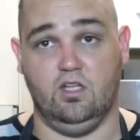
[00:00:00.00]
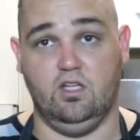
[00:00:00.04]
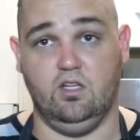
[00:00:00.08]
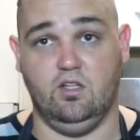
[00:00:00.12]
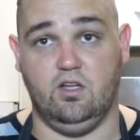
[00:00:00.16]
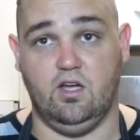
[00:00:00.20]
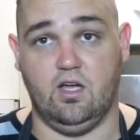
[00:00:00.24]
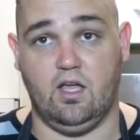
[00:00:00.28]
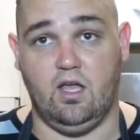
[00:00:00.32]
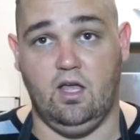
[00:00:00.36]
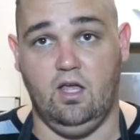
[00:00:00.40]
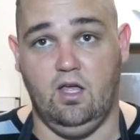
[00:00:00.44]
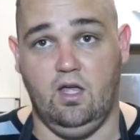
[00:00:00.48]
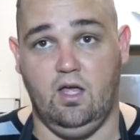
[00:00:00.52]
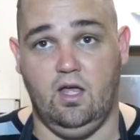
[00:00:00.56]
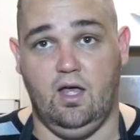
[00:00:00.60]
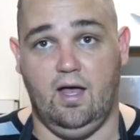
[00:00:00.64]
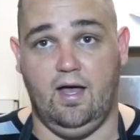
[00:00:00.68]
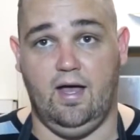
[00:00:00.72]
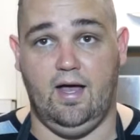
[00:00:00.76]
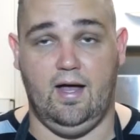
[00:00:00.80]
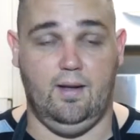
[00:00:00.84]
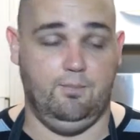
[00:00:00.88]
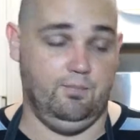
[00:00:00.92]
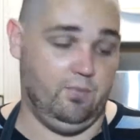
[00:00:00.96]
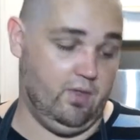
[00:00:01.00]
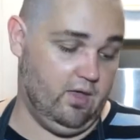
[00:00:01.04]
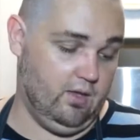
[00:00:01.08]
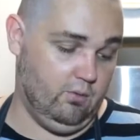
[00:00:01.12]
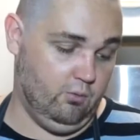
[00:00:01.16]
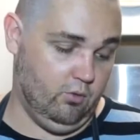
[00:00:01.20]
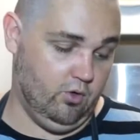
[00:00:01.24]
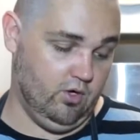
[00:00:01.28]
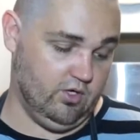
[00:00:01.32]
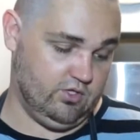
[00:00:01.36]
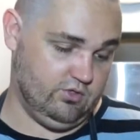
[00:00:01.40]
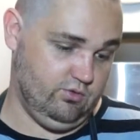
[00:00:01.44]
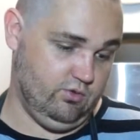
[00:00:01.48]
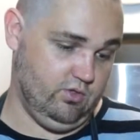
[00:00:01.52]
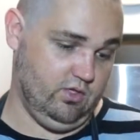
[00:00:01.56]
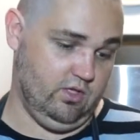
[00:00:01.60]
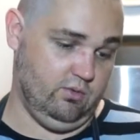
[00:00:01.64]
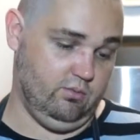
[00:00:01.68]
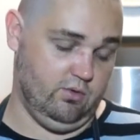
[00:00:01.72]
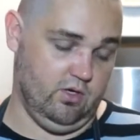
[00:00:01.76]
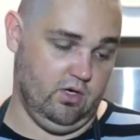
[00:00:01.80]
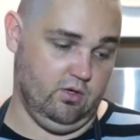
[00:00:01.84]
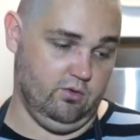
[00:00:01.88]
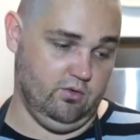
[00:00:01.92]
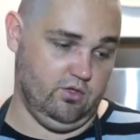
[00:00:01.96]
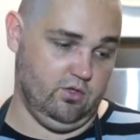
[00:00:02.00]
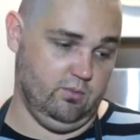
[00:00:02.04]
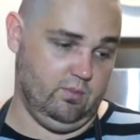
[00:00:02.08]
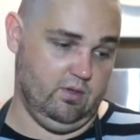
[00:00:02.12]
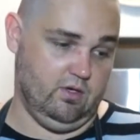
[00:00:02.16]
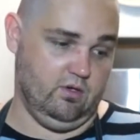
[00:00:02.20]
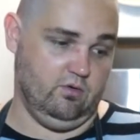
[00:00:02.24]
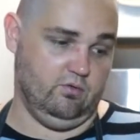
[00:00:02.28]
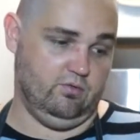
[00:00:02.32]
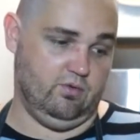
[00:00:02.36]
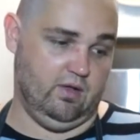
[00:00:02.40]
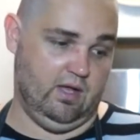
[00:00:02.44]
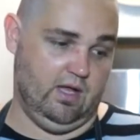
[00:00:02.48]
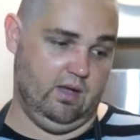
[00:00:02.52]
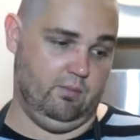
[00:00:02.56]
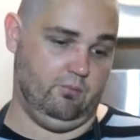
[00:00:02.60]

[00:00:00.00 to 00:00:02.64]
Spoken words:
It works really well with a bit of